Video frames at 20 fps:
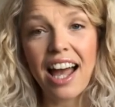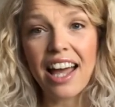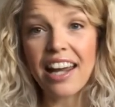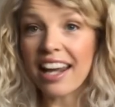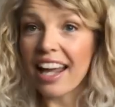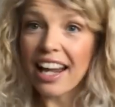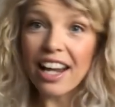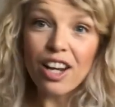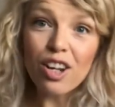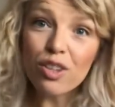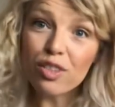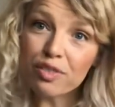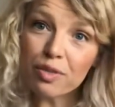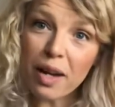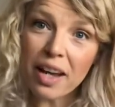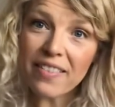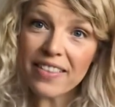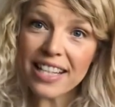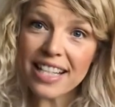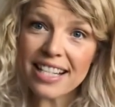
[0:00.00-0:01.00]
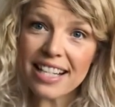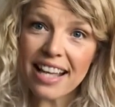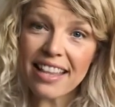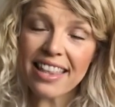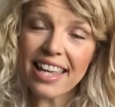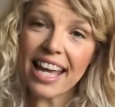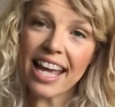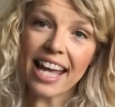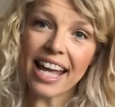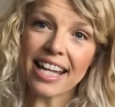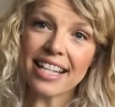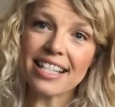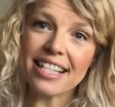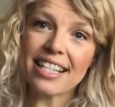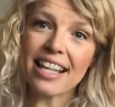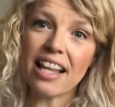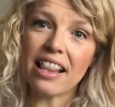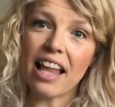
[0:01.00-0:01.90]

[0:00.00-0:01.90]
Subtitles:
And I love wearing things like this,